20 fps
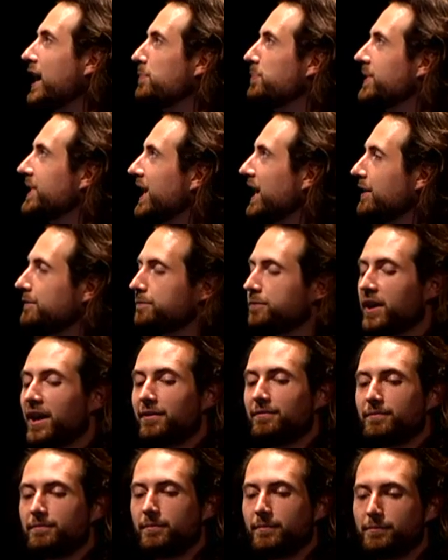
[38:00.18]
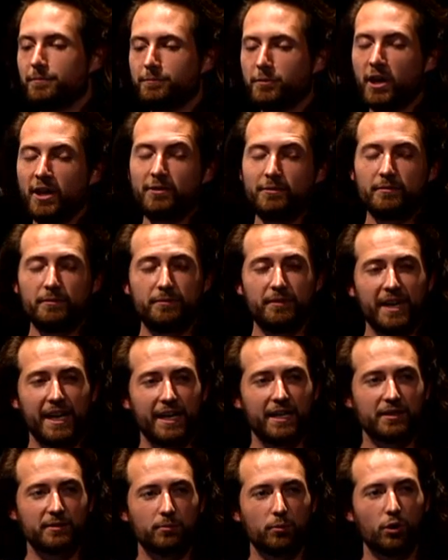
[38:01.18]
API front,
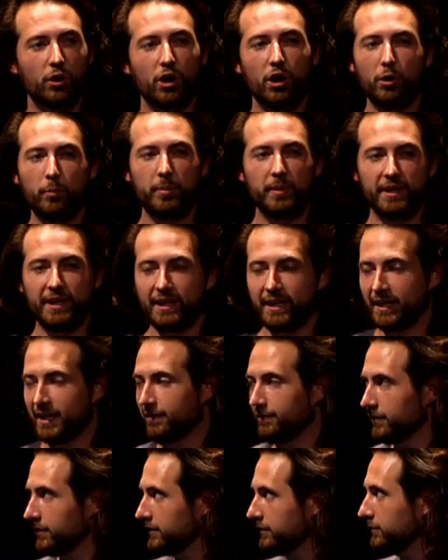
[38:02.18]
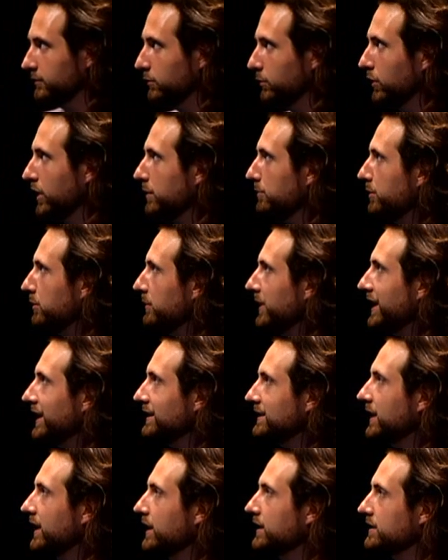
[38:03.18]
VAN is more open than ever. We're
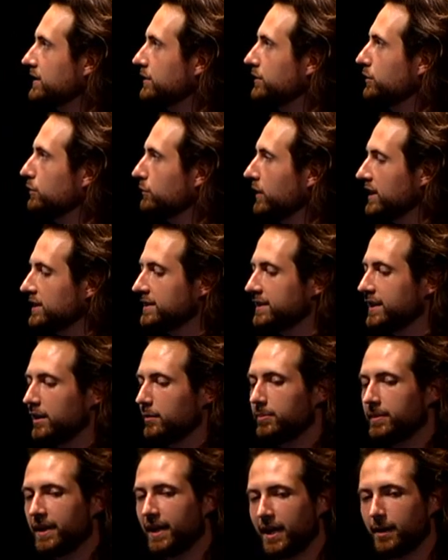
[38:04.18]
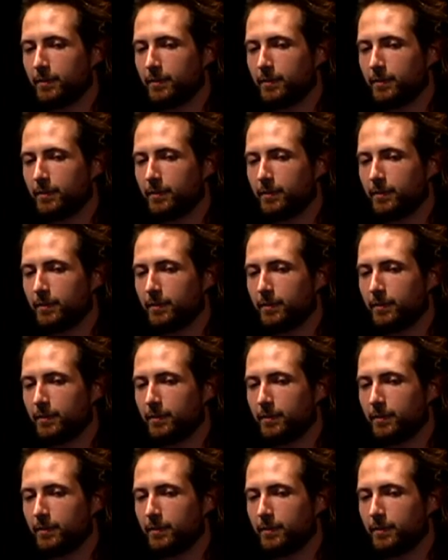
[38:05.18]
implementing tons of new REST API